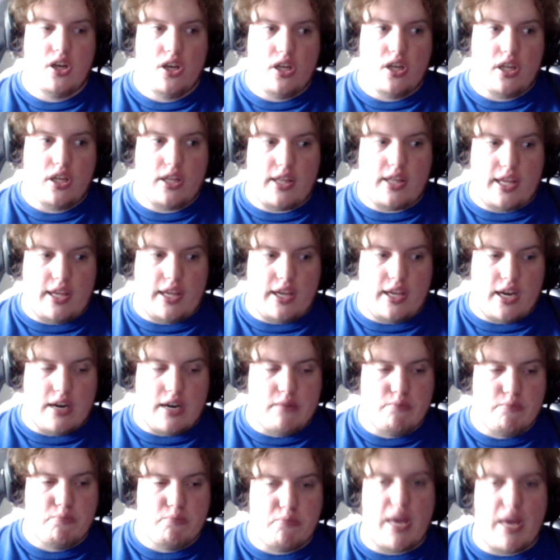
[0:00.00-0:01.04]
the
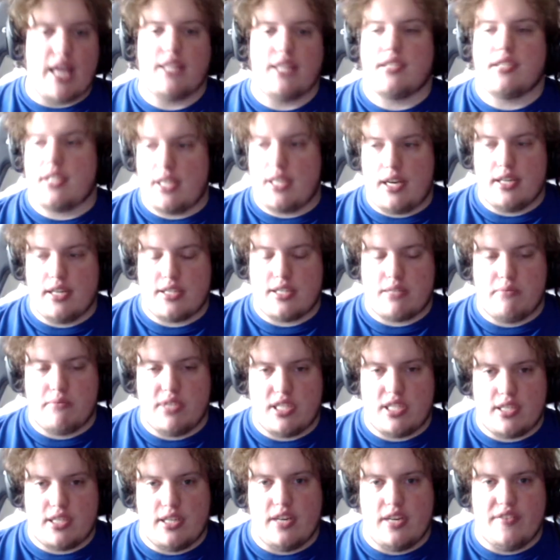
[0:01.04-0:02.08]
amazing customer
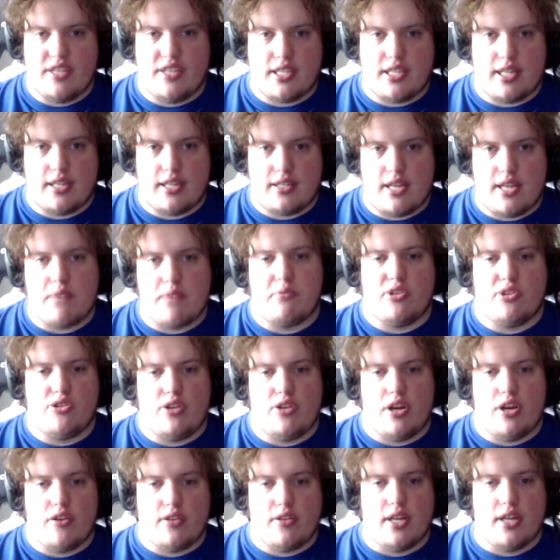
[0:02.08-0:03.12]
service that
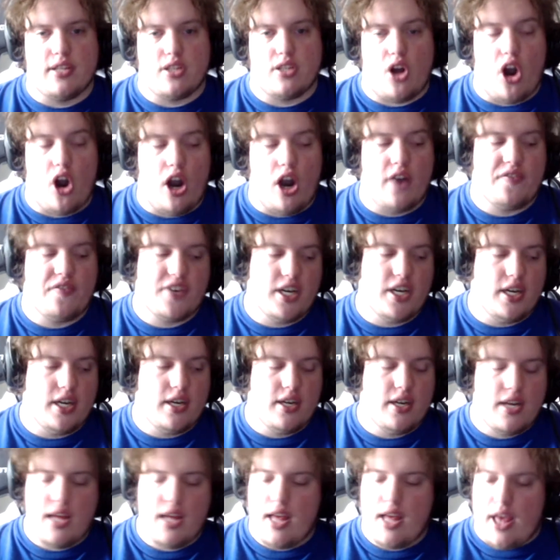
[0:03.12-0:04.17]
Sabertrio does offer,
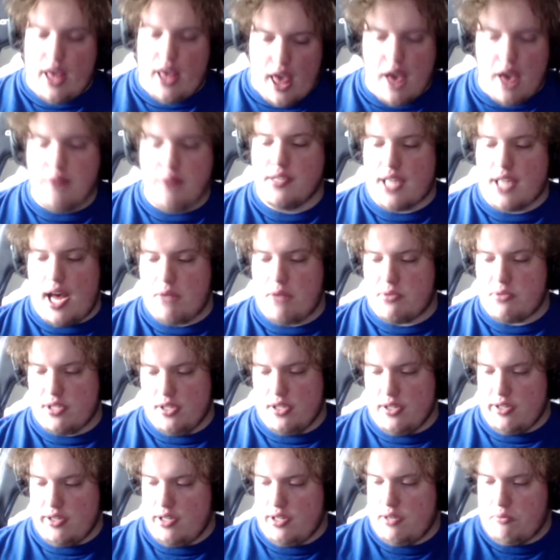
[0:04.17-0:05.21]
it was
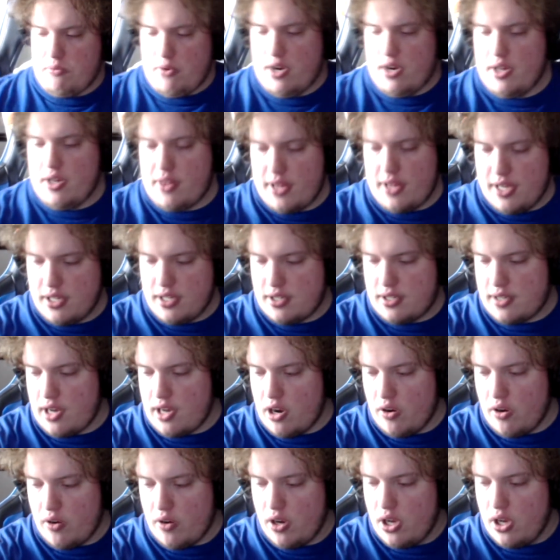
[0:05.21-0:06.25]
absolutely worth it.
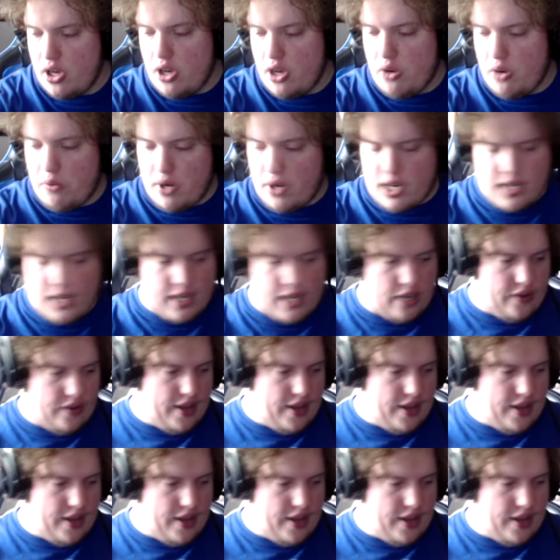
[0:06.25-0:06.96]
So we're going to go